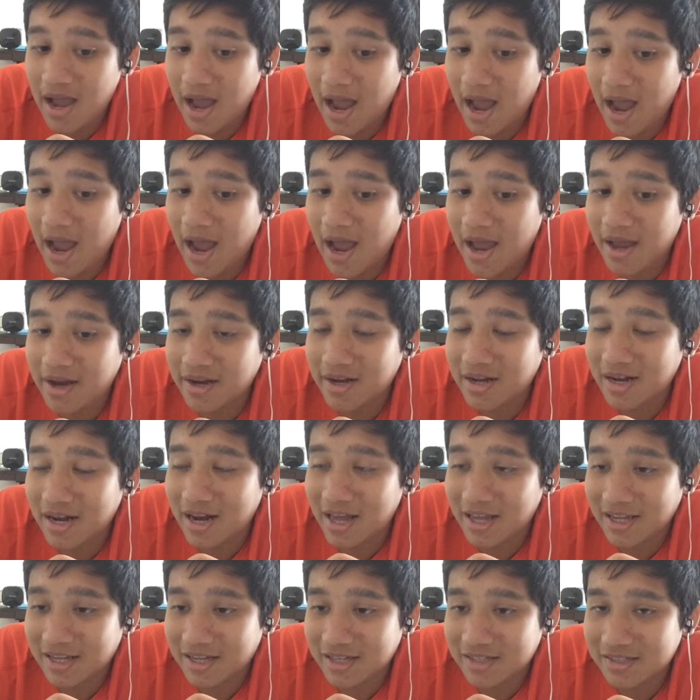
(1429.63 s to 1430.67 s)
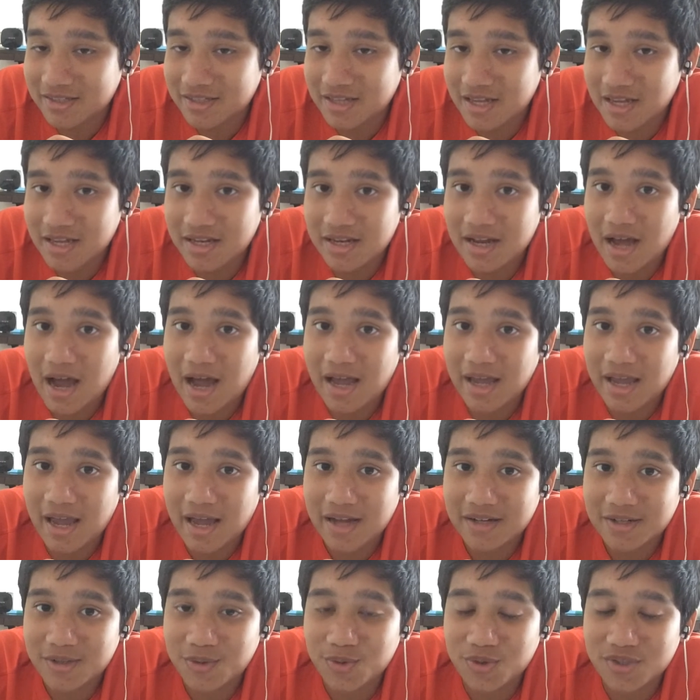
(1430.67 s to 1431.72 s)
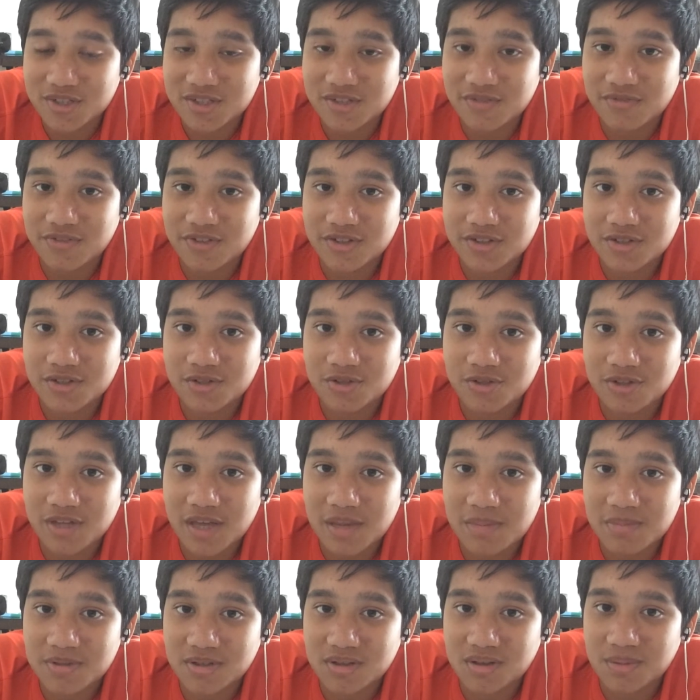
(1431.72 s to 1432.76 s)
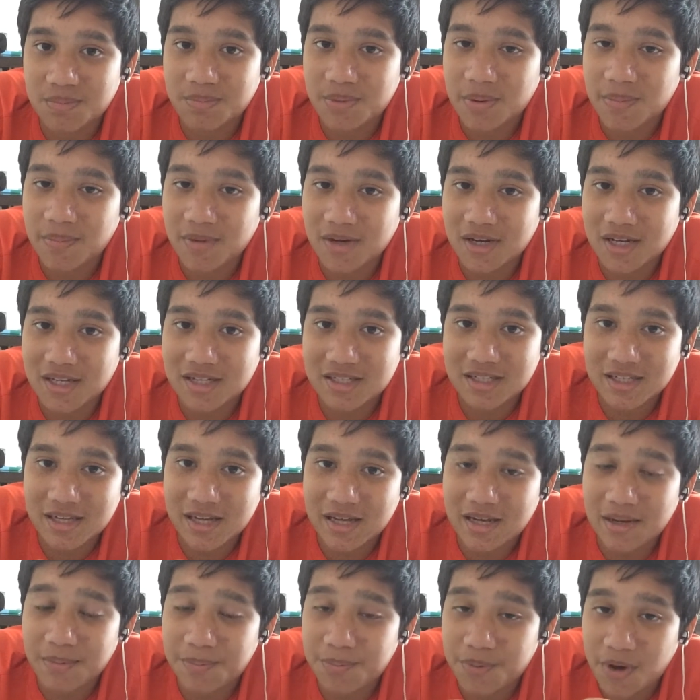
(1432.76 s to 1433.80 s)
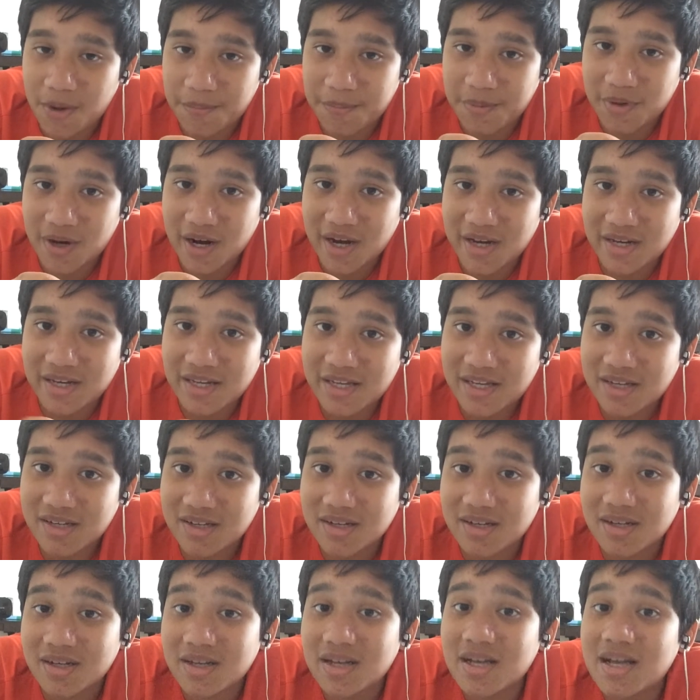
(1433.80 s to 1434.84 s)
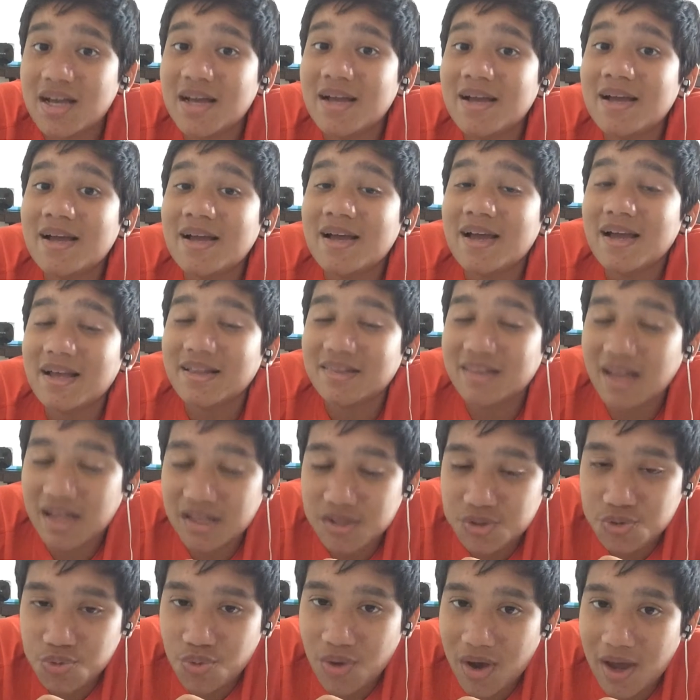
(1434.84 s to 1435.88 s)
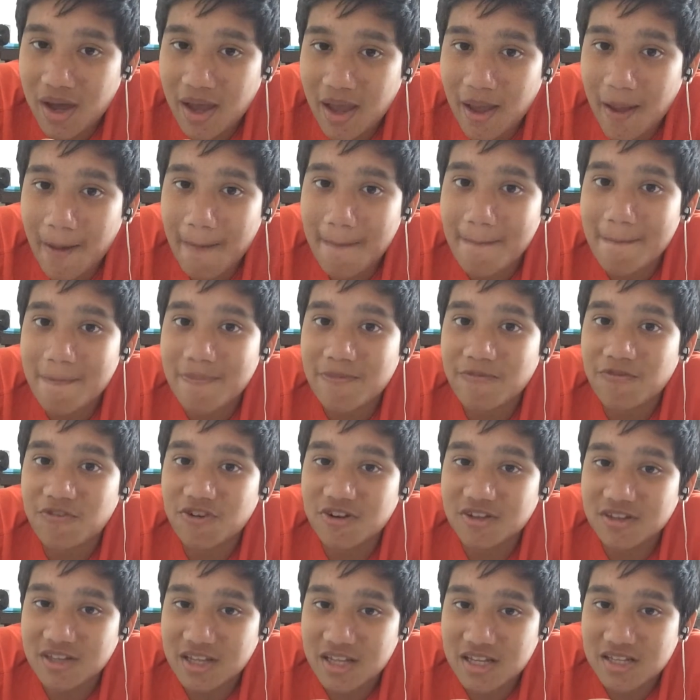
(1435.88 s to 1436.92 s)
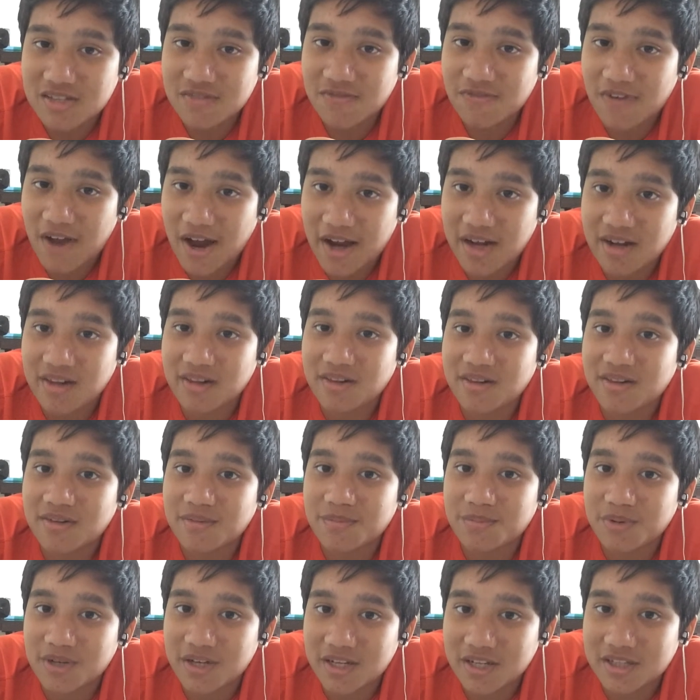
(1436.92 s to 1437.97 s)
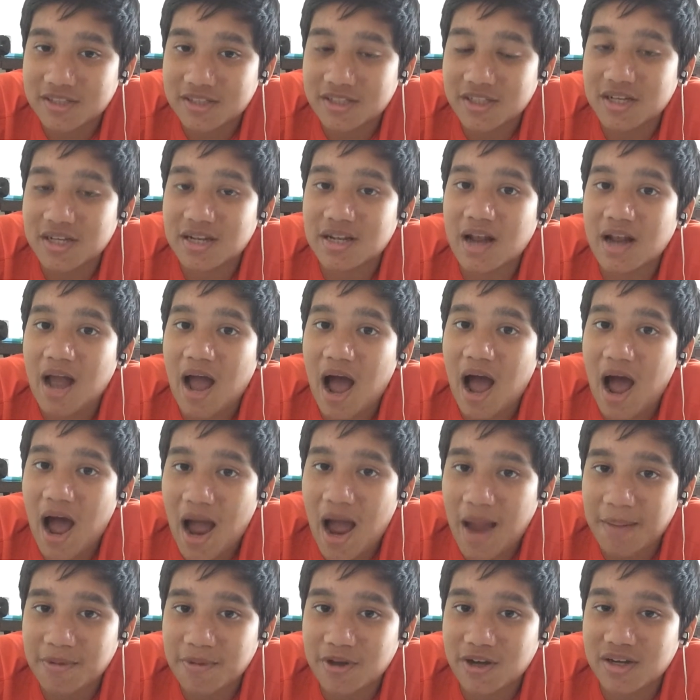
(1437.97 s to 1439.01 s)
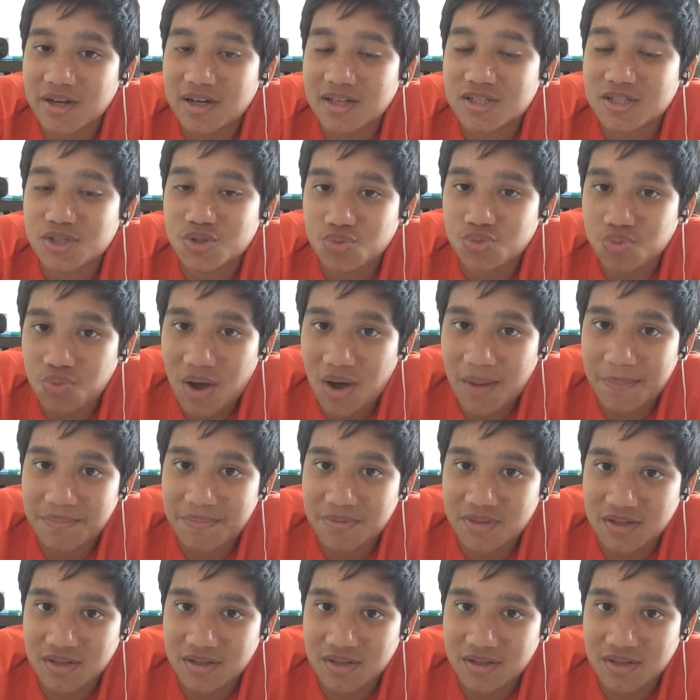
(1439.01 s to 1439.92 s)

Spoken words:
And like I said, I had to watch the first 2 games of the Premier League to get a proper idea. That's why for this final prediction, I'm going to swap the